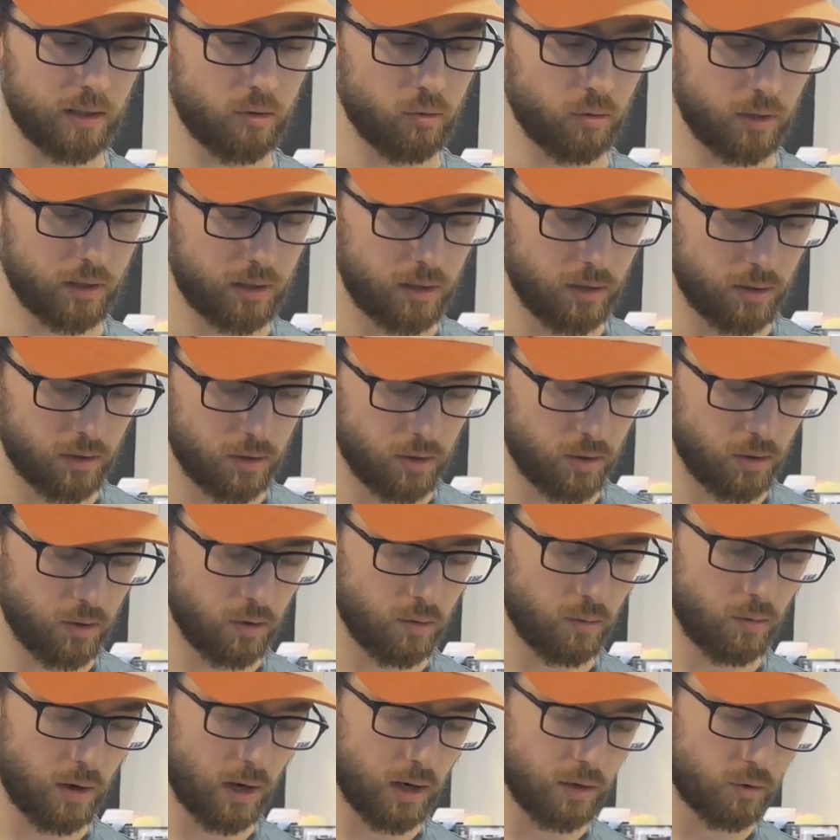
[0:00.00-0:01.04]
going to
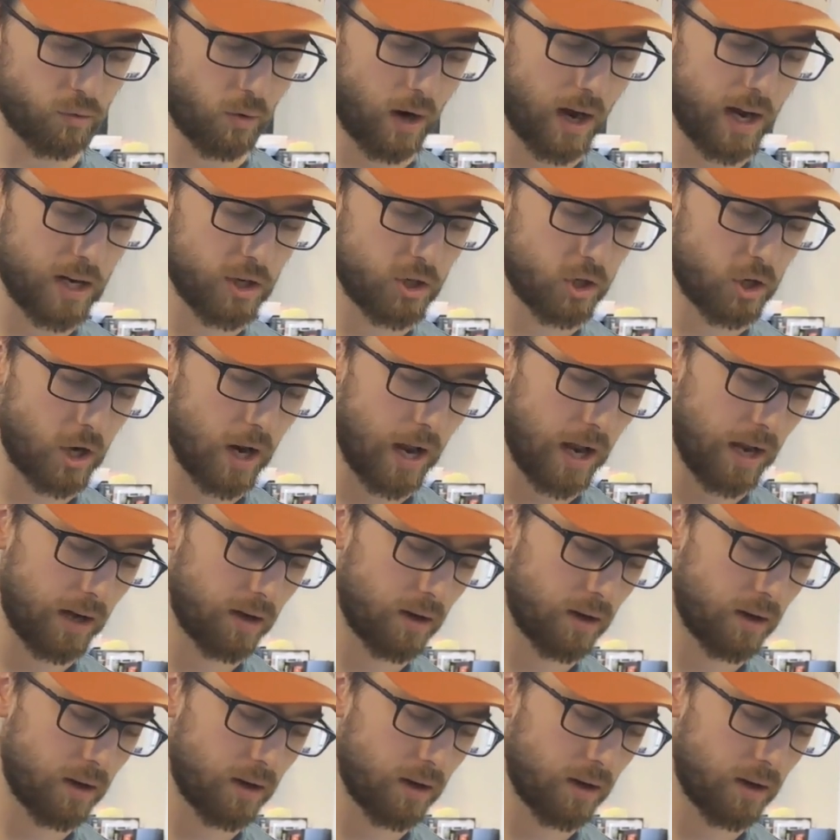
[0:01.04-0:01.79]
do a dry shake,